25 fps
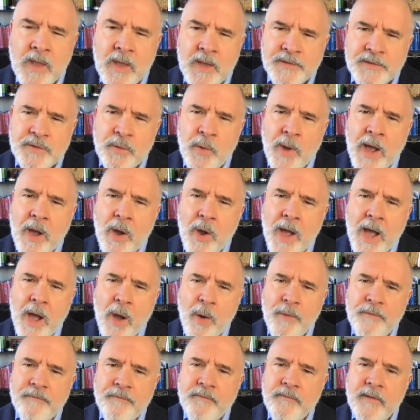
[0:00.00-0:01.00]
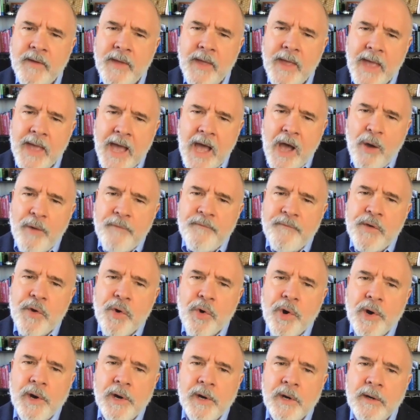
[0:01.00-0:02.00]
So how how is how have
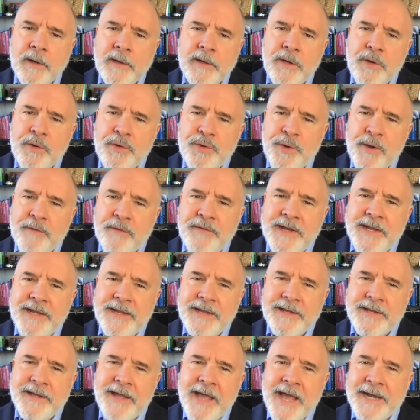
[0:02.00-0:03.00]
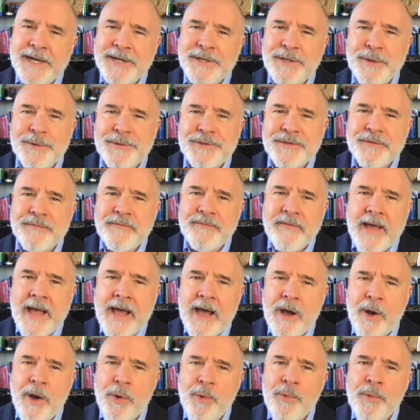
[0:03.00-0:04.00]
your do you have any anecdotes of
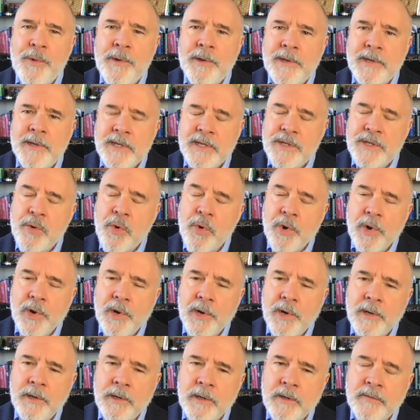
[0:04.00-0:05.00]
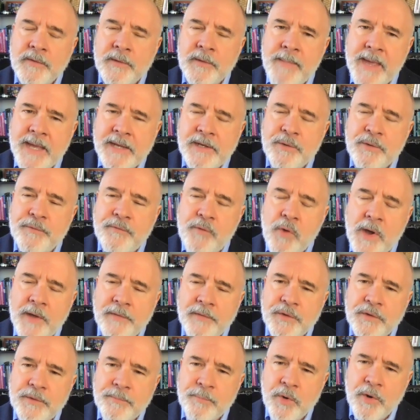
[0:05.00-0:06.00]
how your the men who've gone
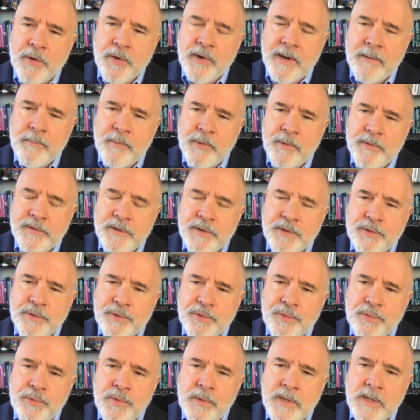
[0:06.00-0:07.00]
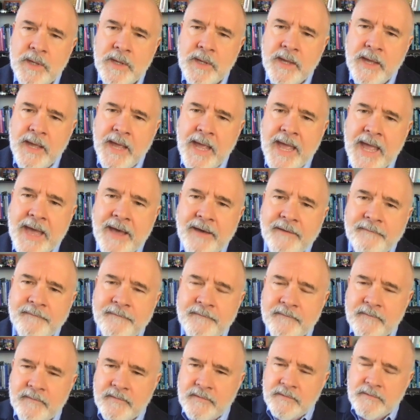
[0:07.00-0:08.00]
through the program with you have
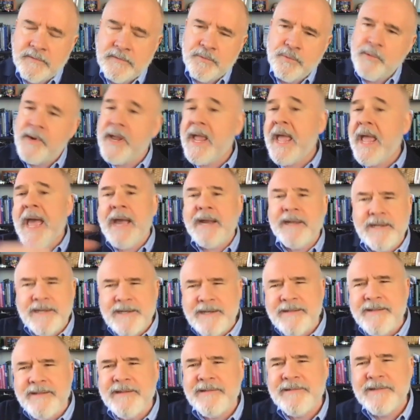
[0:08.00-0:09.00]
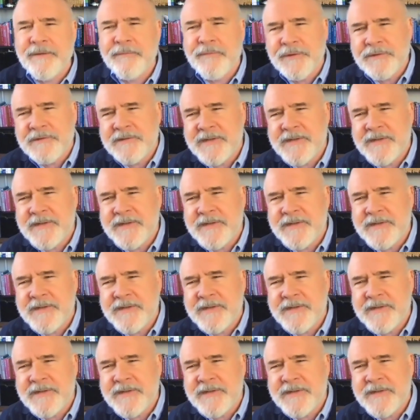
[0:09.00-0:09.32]
reacted to these different